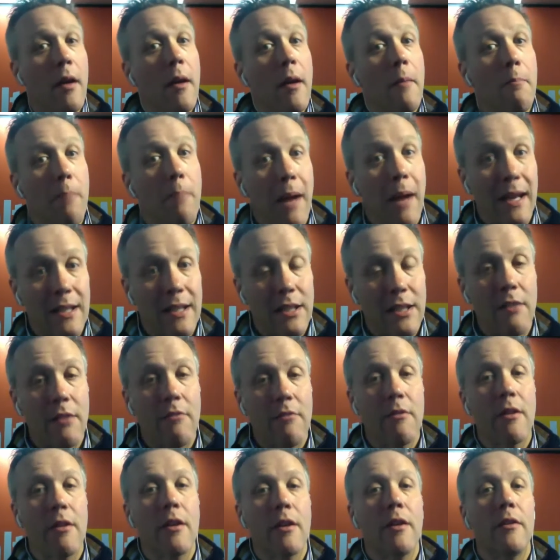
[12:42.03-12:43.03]

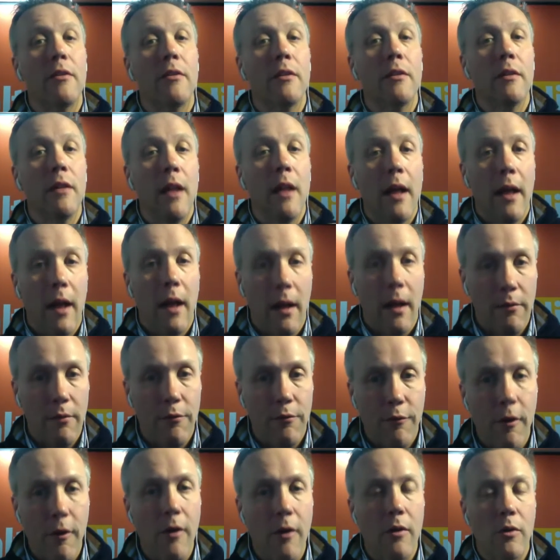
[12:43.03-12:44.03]
bacterial and
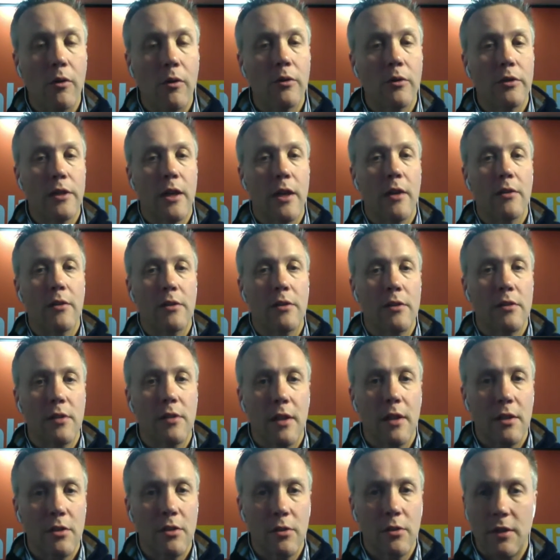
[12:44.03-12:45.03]
fungal cells
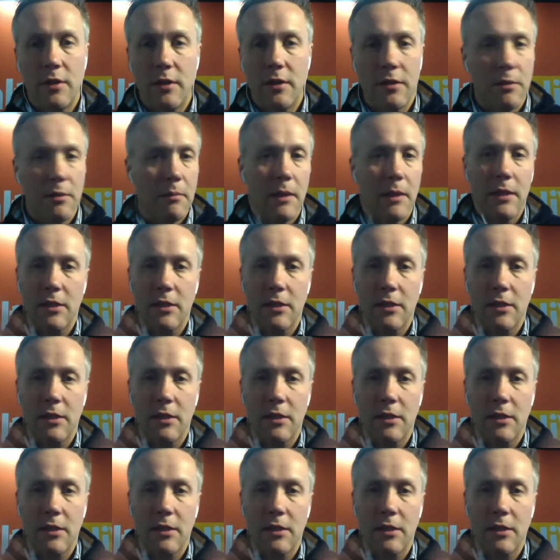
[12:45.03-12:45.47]
inside your system.